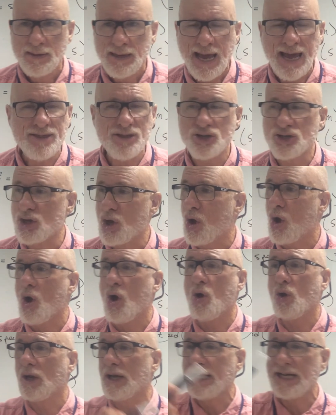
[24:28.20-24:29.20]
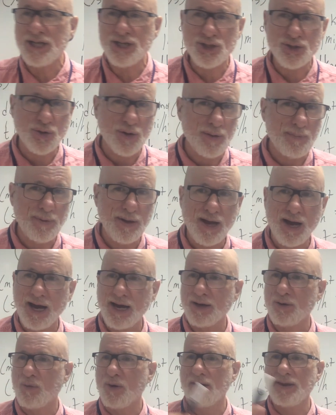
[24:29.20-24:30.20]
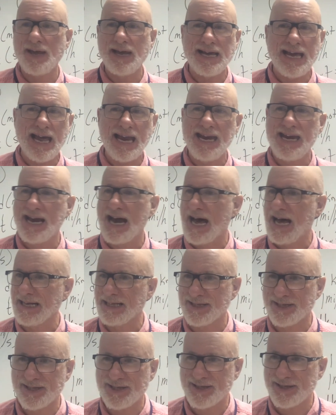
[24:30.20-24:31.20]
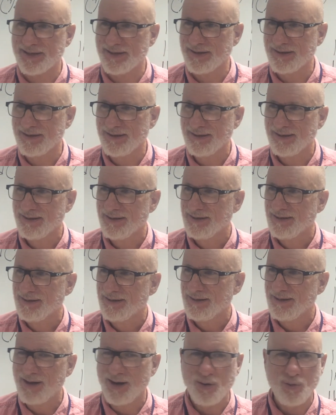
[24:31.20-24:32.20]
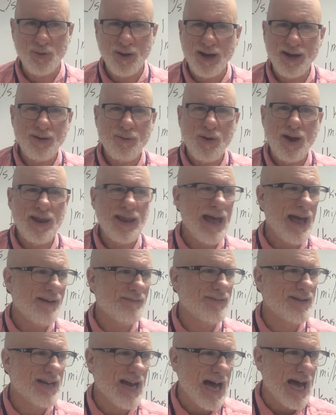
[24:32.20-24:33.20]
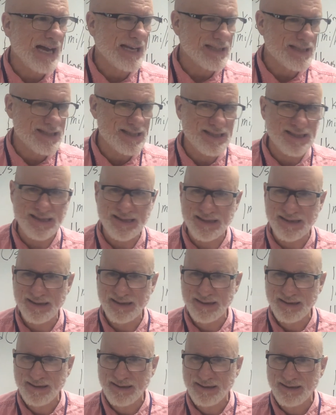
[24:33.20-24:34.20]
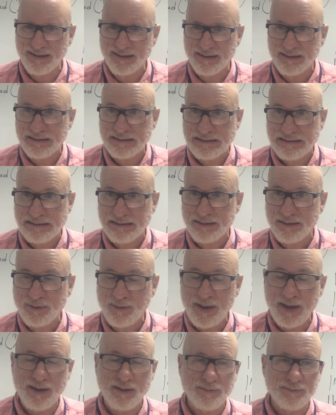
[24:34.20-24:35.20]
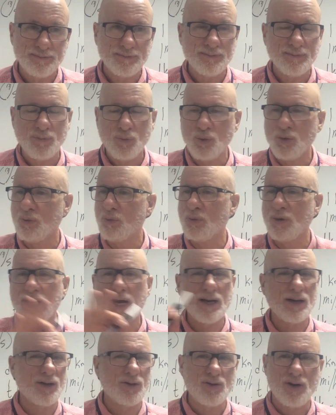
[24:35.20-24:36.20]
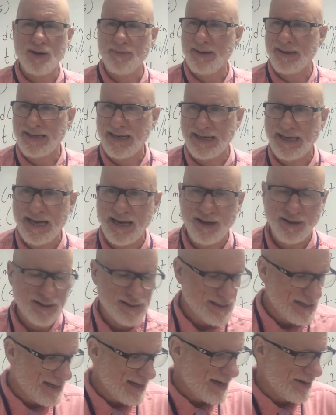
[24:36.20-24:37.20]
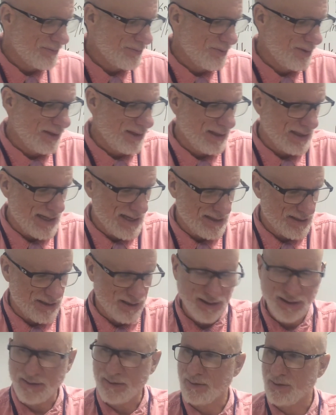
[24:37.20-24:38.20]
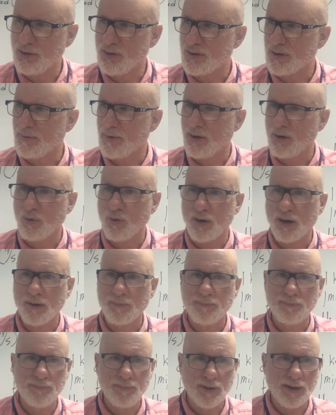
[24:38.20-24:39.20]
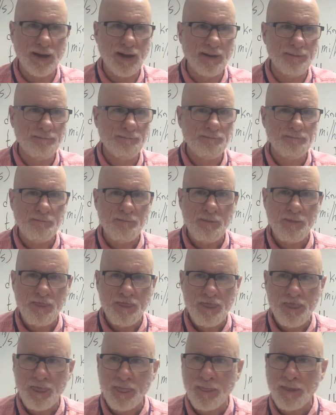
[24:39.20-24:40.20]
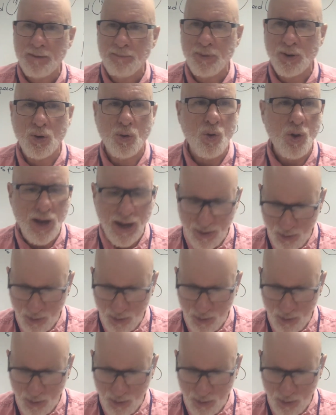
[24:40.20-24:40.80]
and there's a whole history behind where they get knots. You know, why do they have knots? Well, we're not going to talk about that now because I really like to do some other work, okay? But all